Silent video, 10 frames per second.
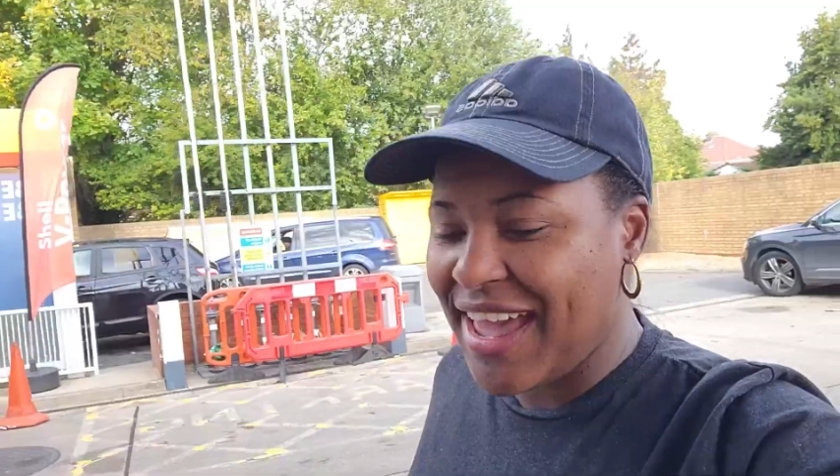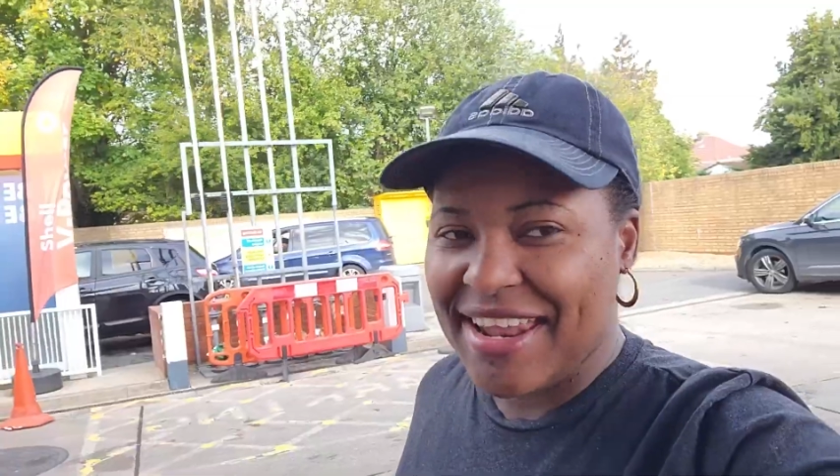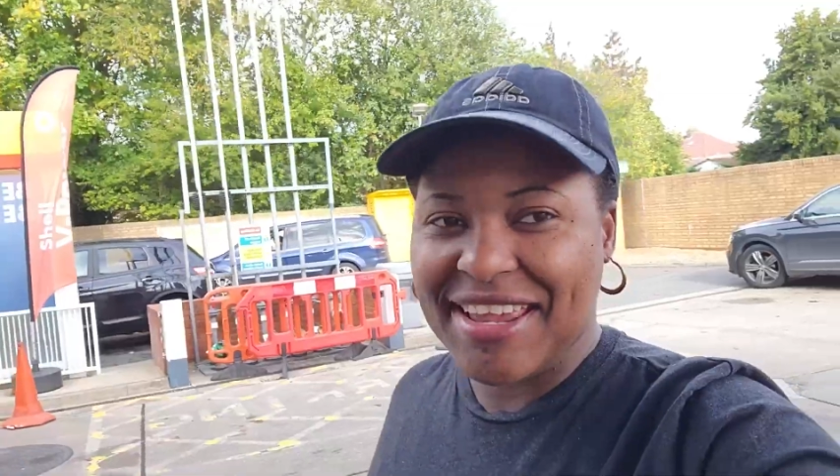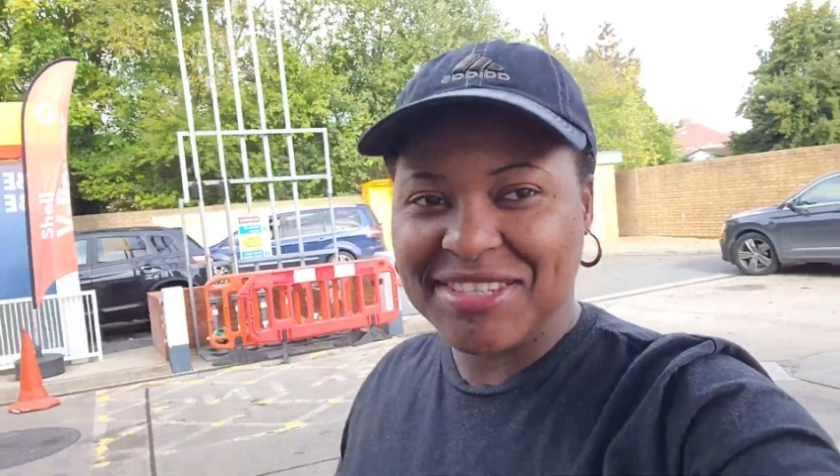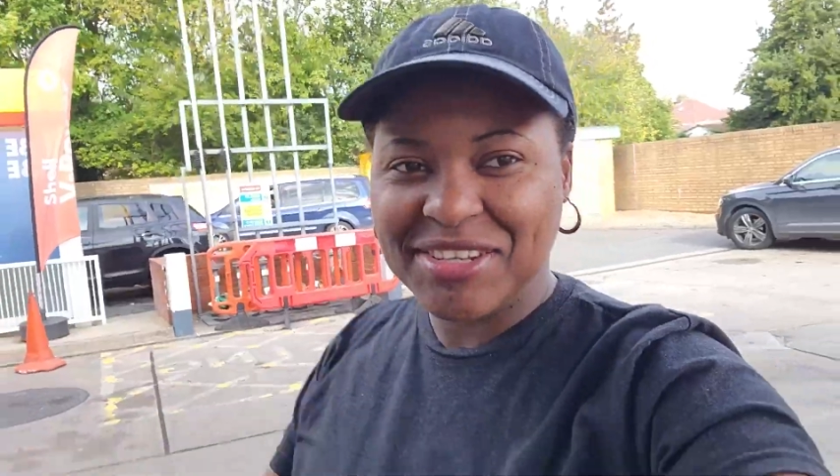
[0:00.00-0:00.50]

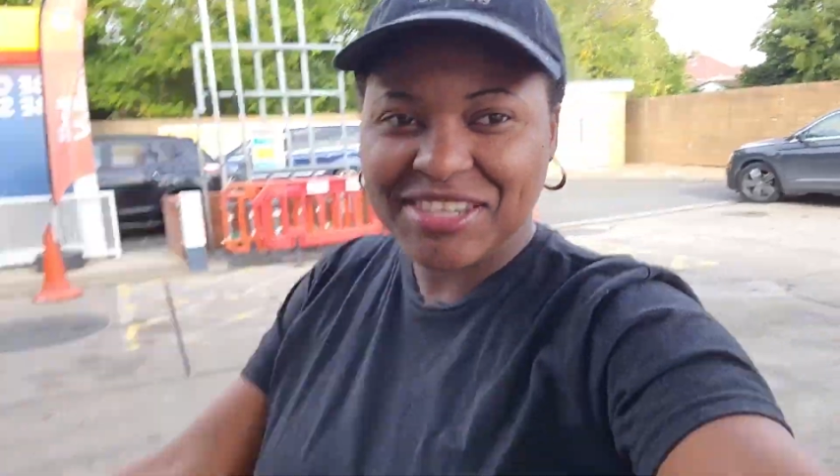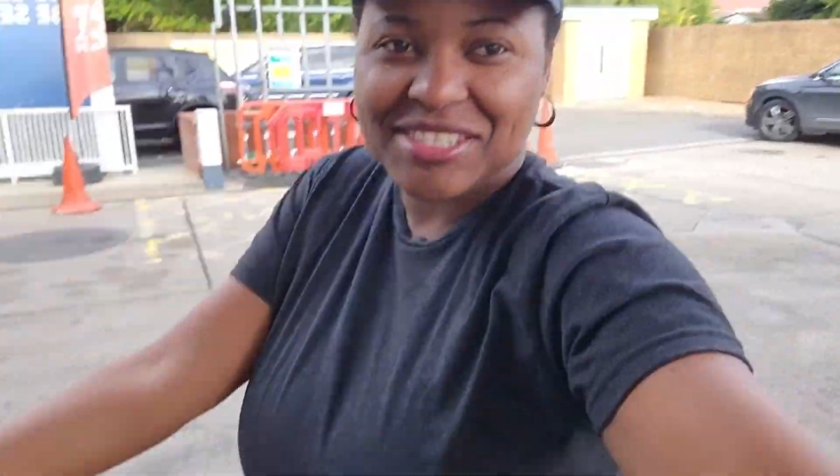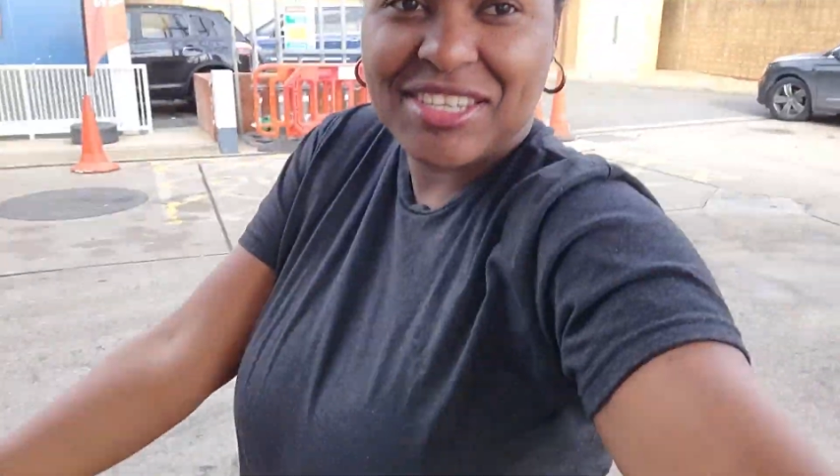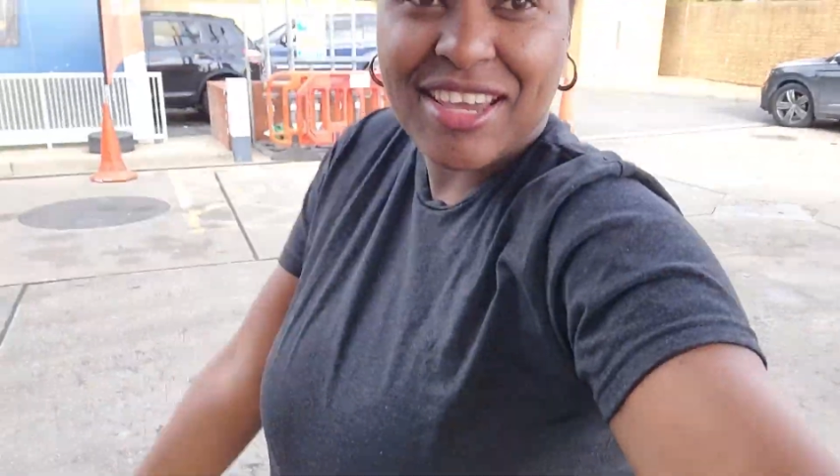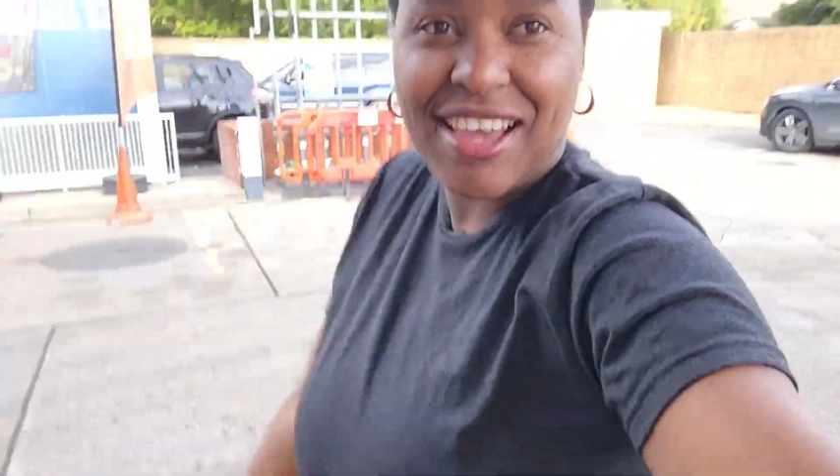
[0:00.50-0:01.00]
and as you can
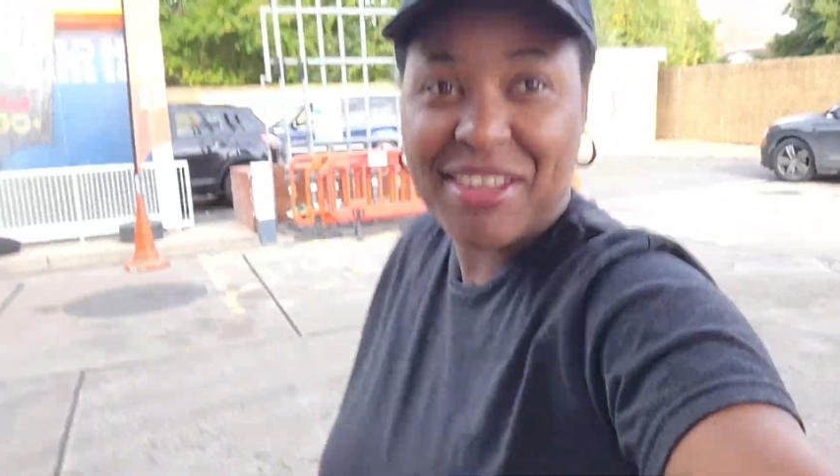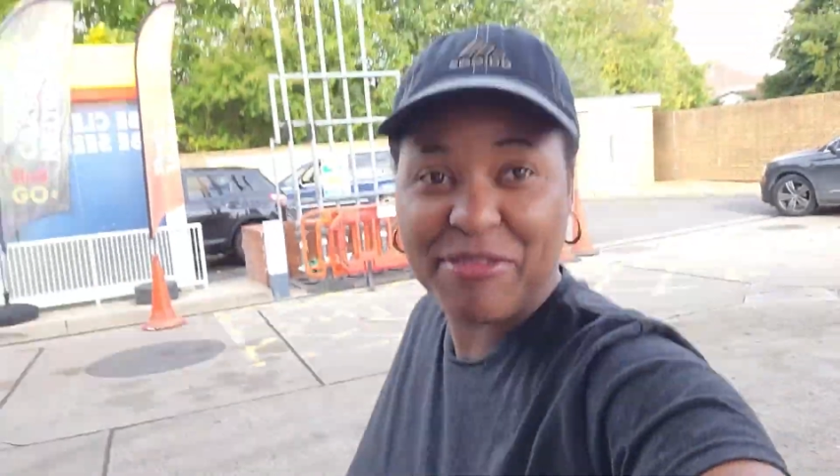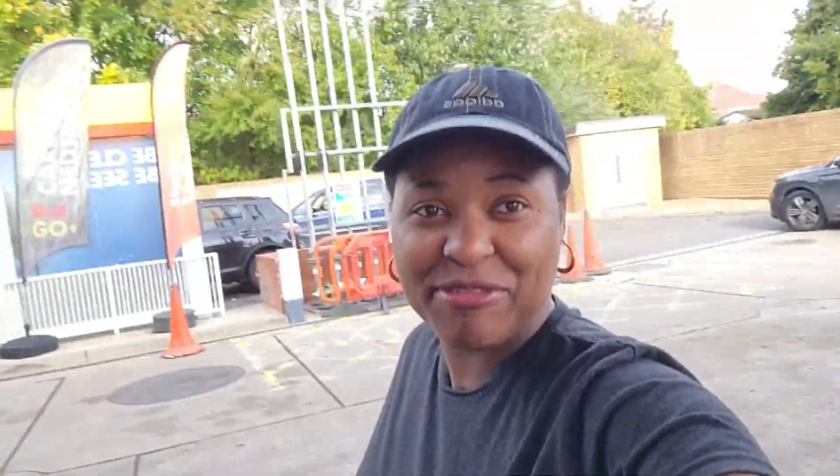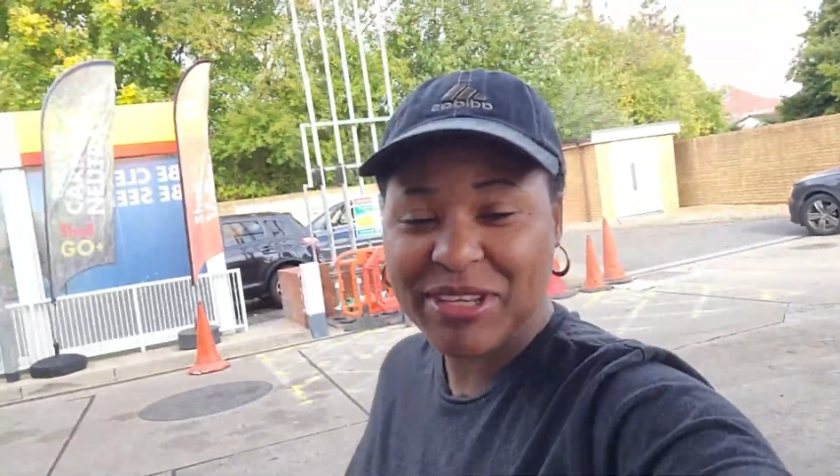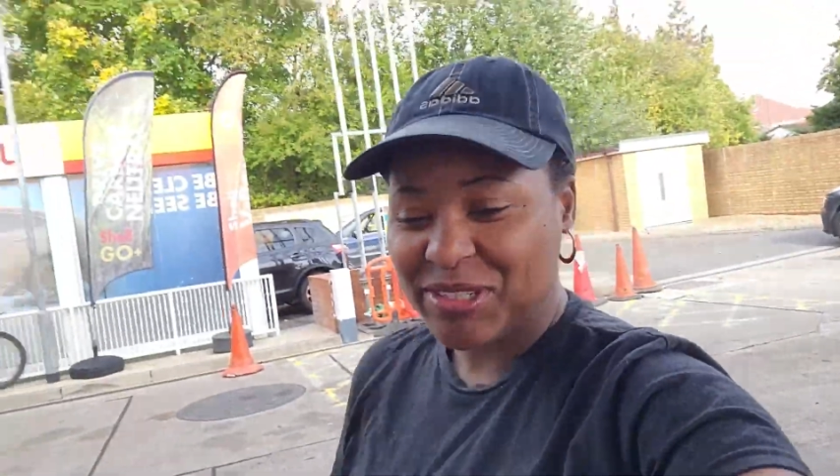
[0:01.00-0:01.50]
see, y'all,
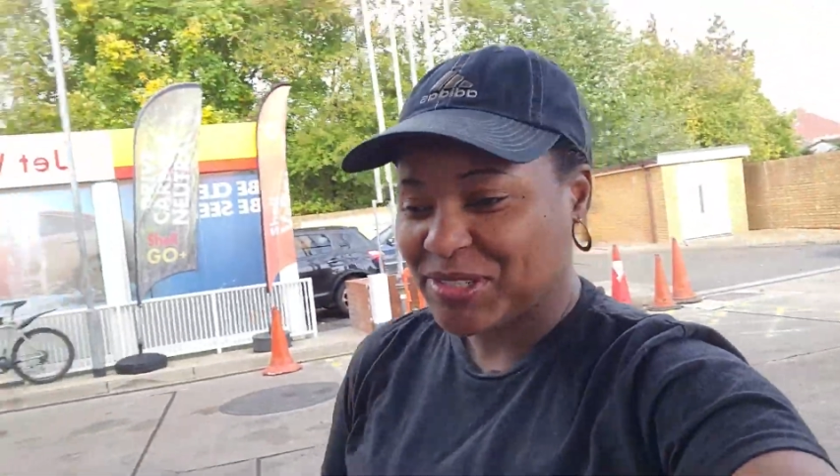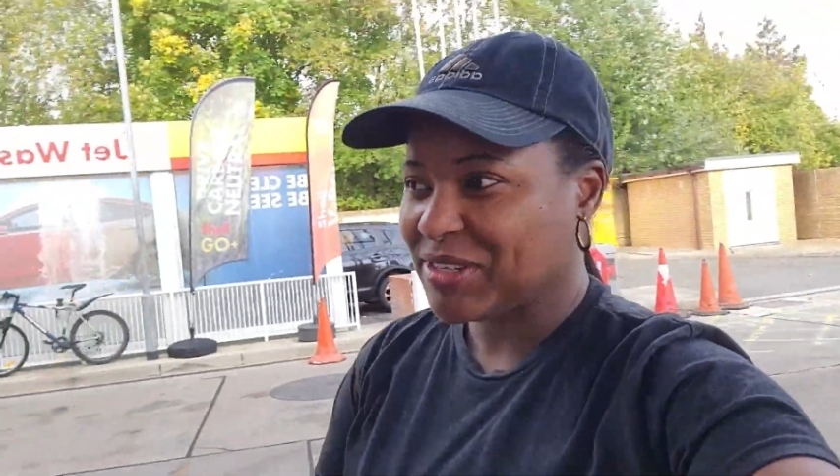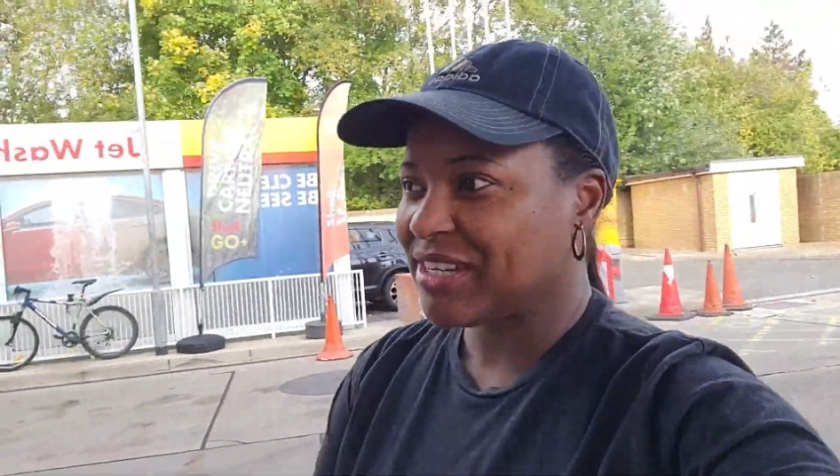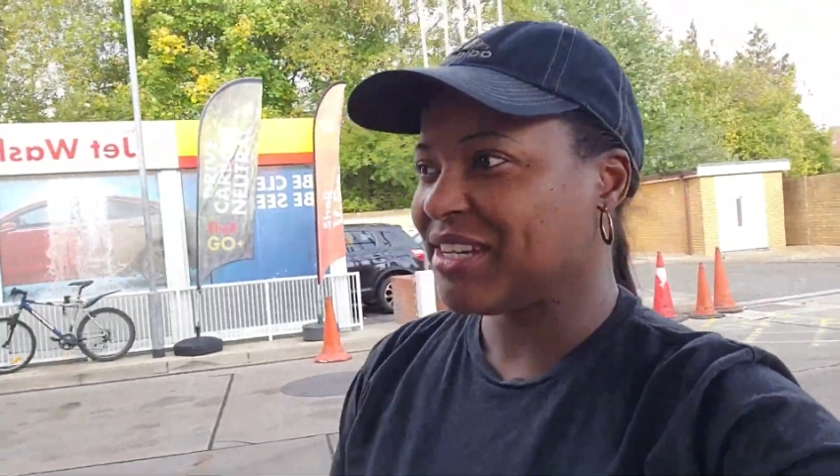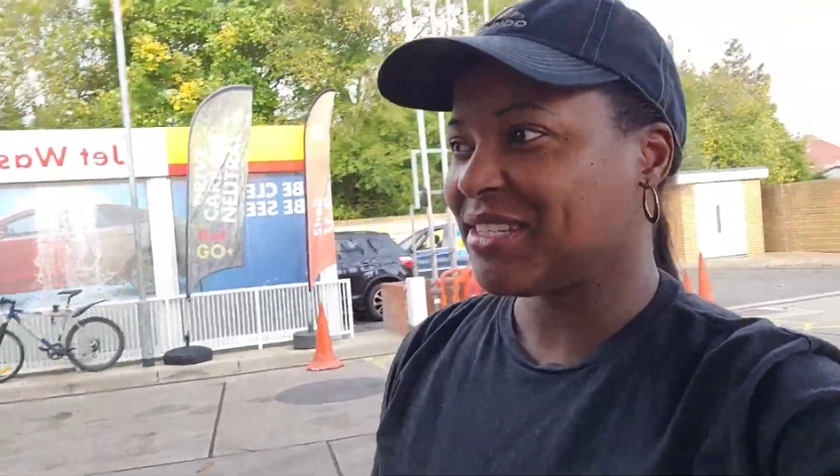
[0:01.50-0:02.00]
it feels
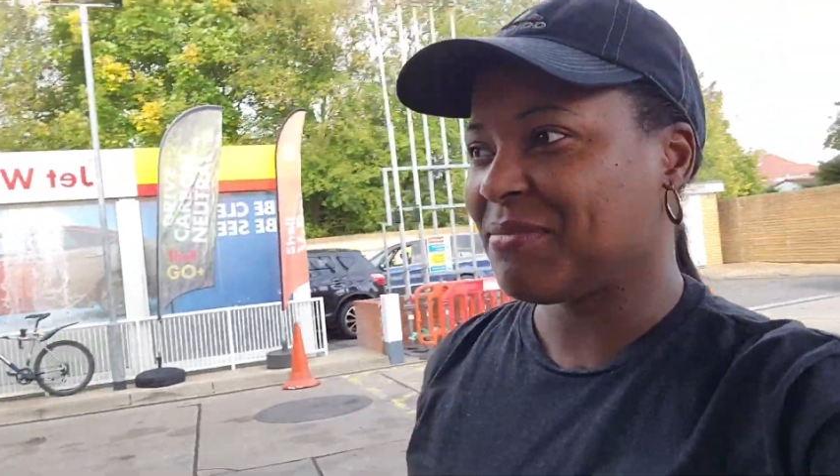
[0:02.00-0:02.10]
so nice.